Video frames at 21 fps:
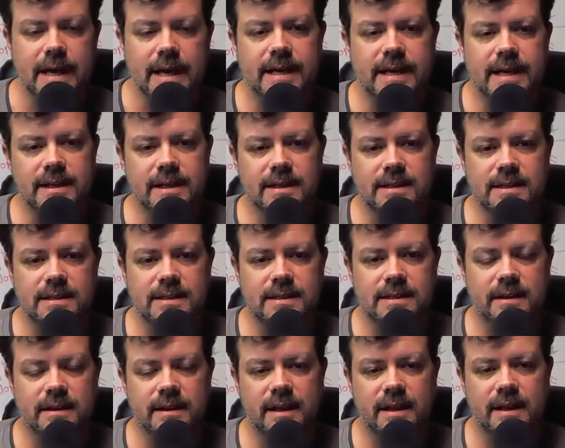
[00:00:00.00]
is
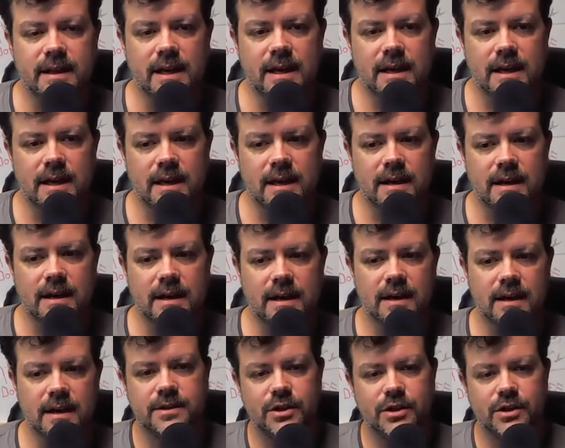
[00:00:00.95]
the
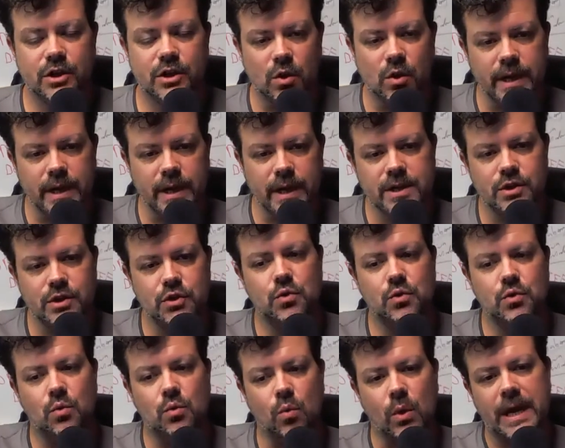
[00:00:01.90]
degree to
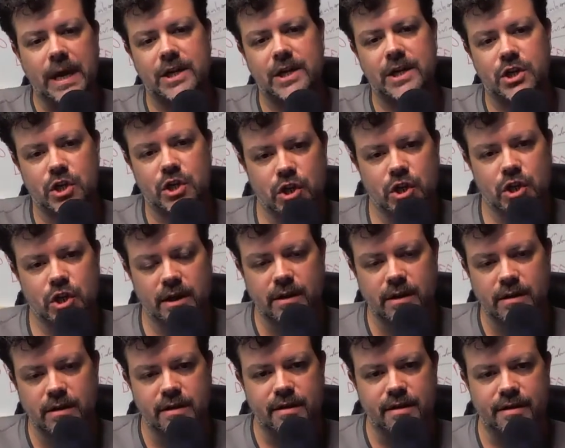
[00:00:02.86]
which
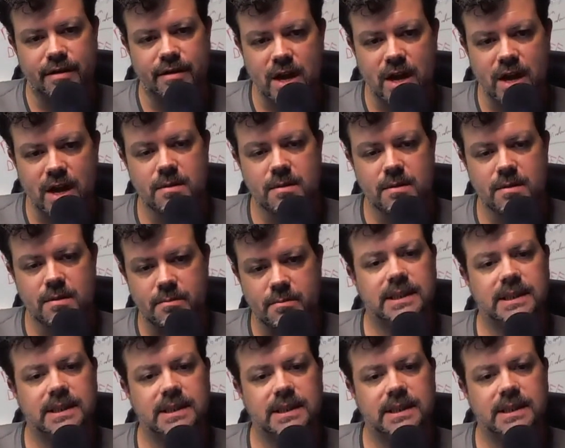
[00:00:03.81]
their
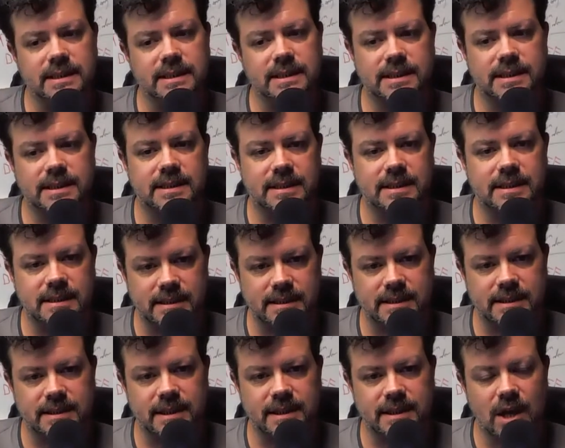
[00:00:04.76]

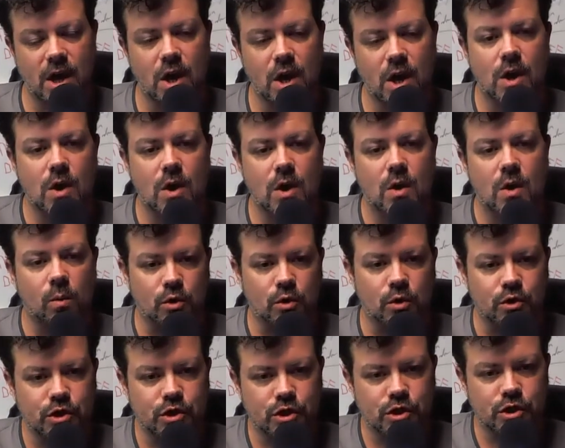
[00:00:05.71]
businesses were
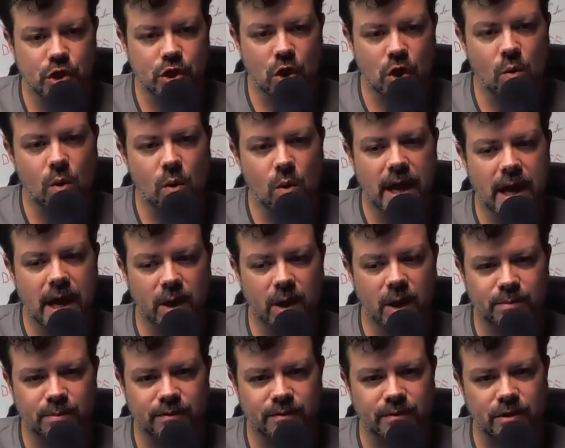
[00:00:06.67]
so
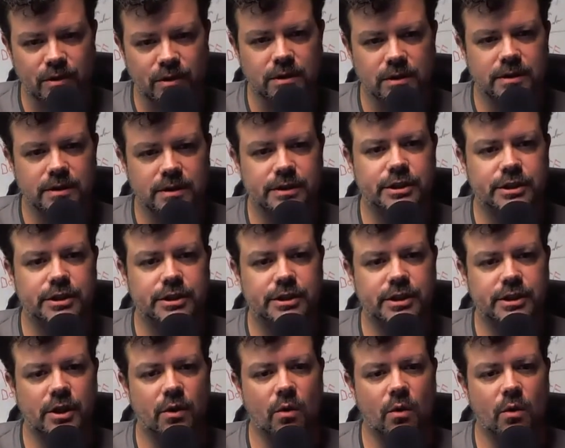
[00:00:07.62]
helpful to
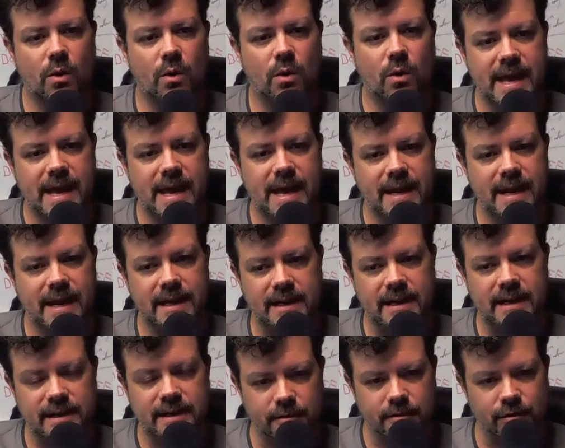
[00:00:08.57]
so many
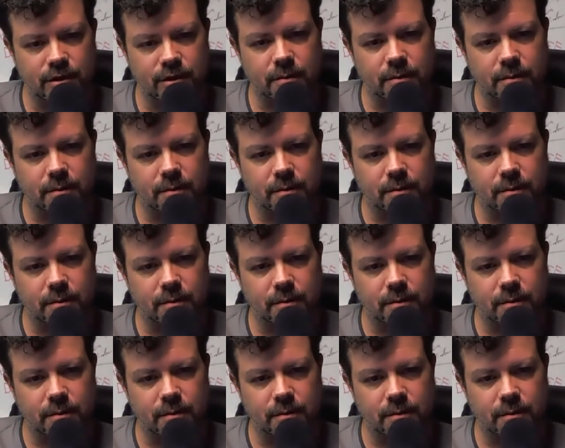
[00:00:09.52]
different